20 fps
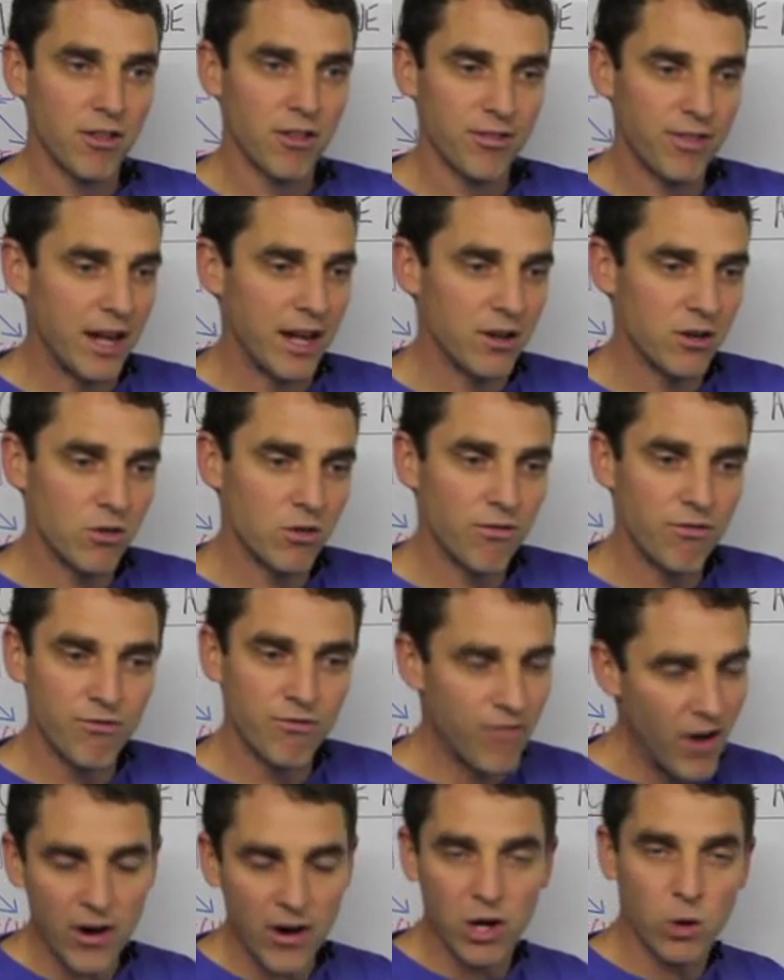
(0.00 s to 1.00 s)
then
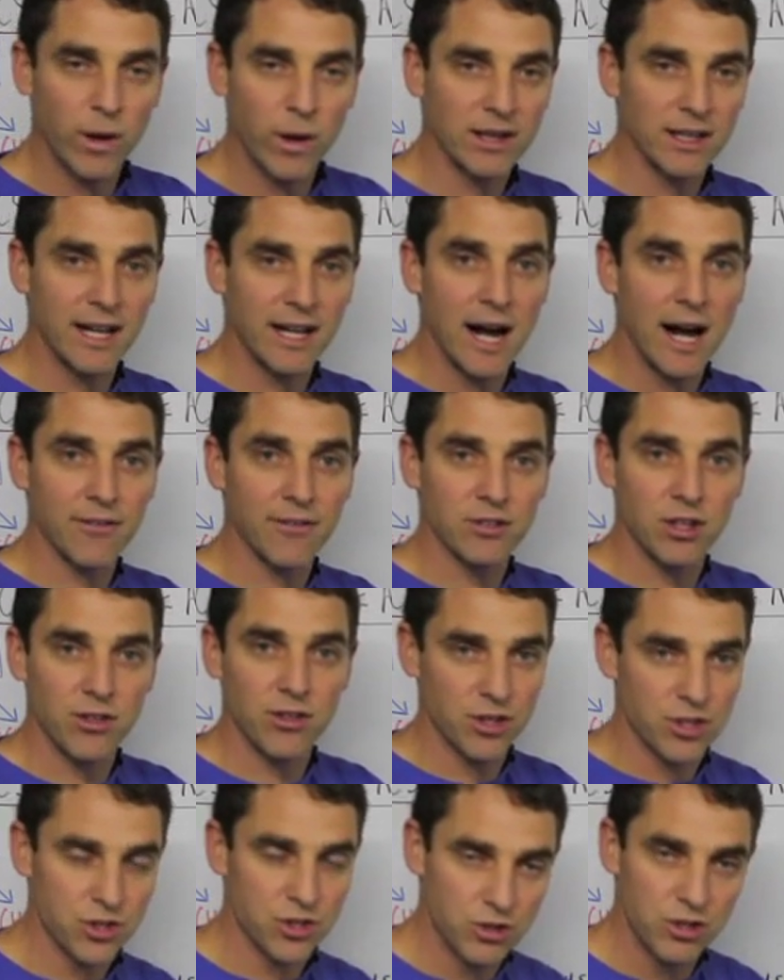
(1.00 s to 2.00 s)
very quickly after
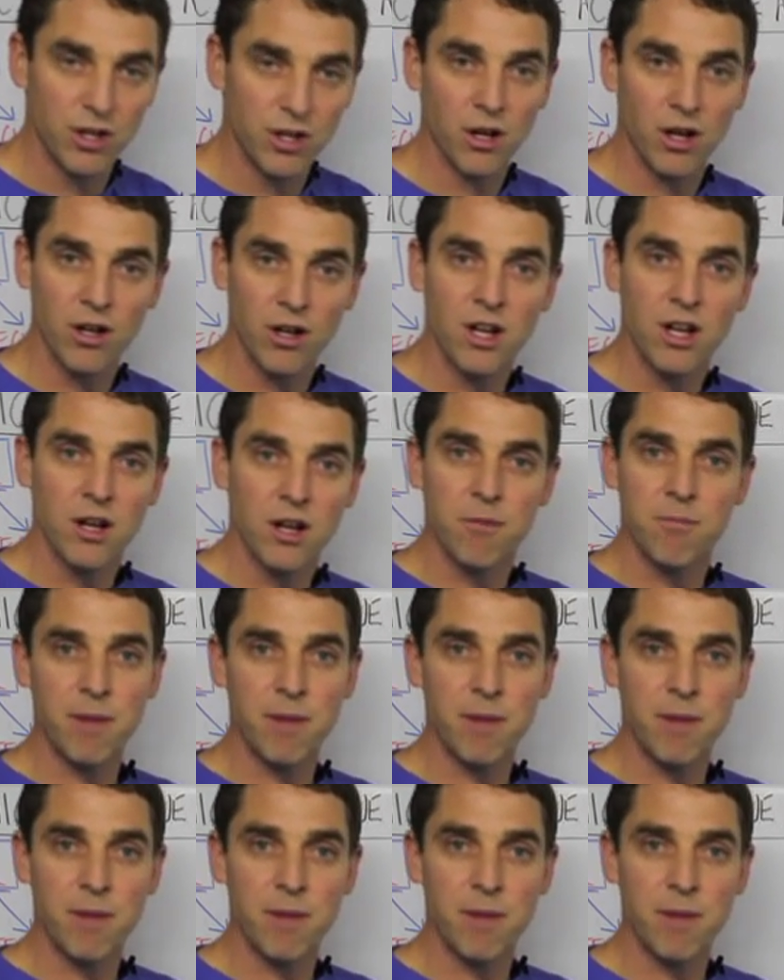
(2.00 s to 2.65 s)
the